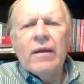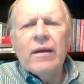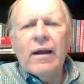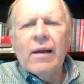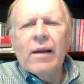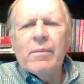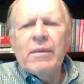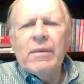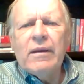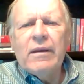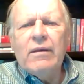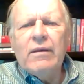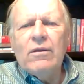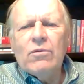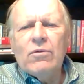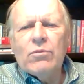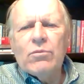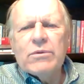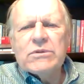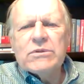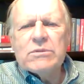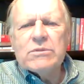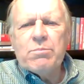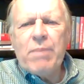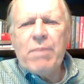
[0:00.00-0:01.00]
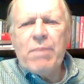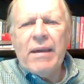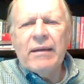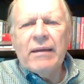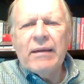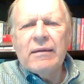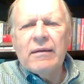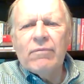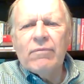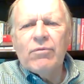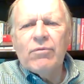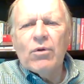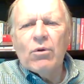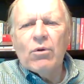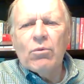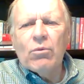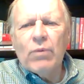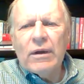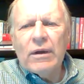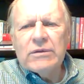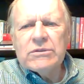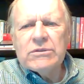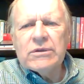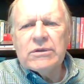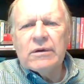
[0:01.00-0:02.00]
I mean, you respect if you're a
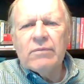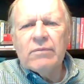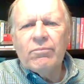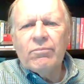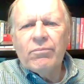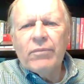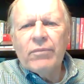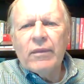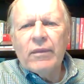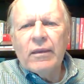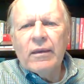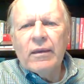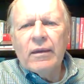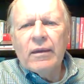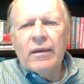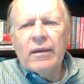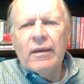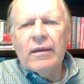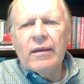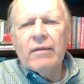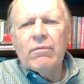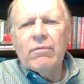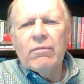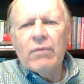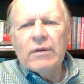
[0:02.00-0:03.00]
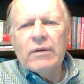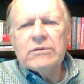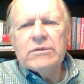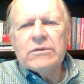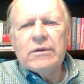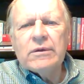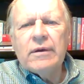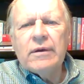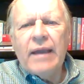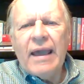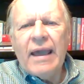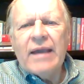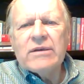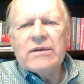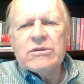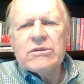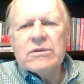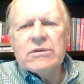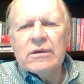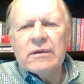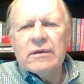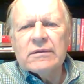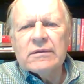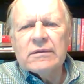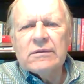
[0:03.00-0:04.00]
Russian and a Russian
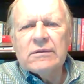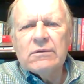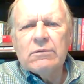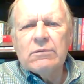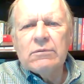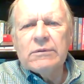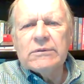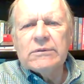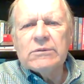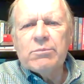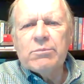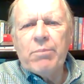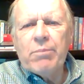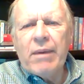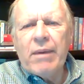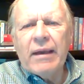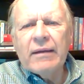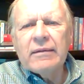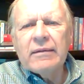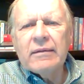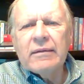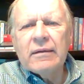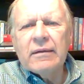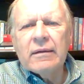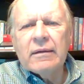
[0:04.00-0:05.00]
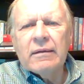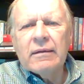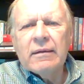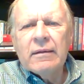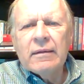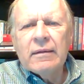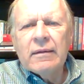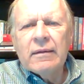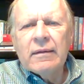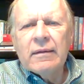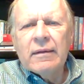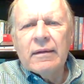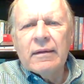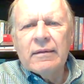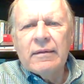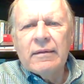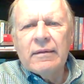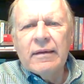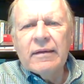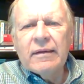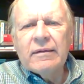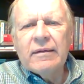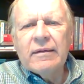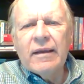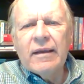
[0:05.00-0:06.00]
nationalist, you respect a
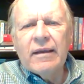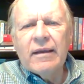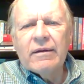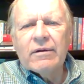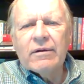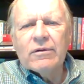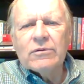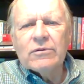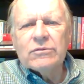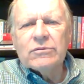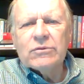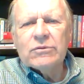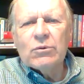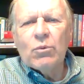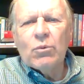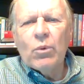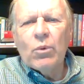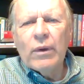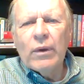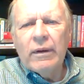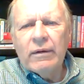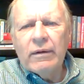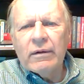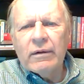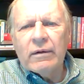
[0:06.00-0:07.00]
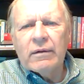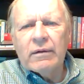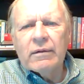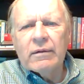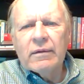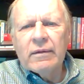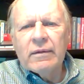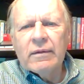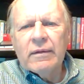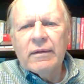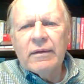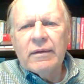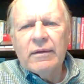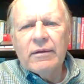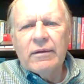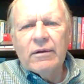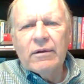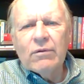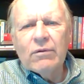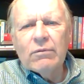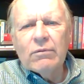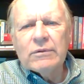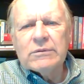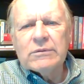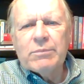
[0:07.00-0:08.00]
dictator who's a winner you
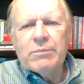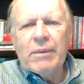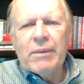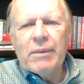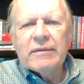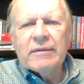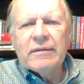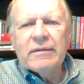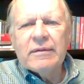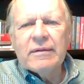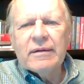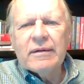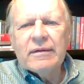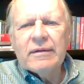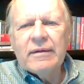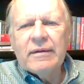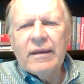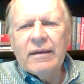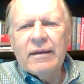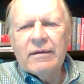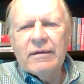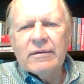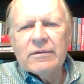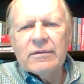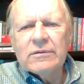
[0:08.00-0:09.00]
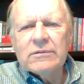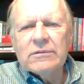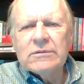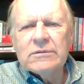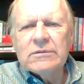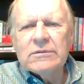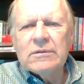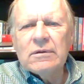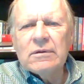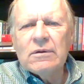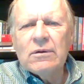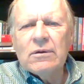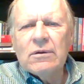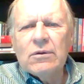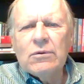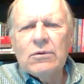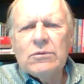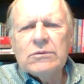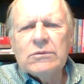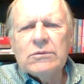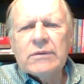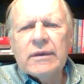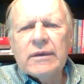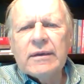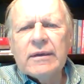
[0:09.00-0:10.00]
don't respect a dictator who's
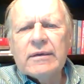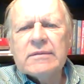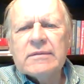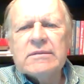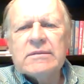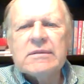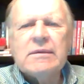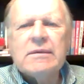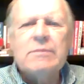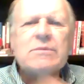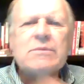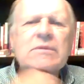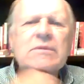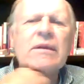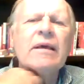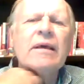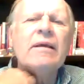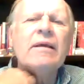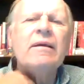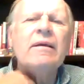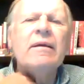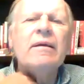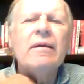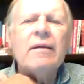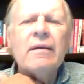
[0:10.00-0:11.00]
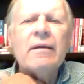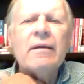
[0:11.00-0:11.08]
losing, and it seems like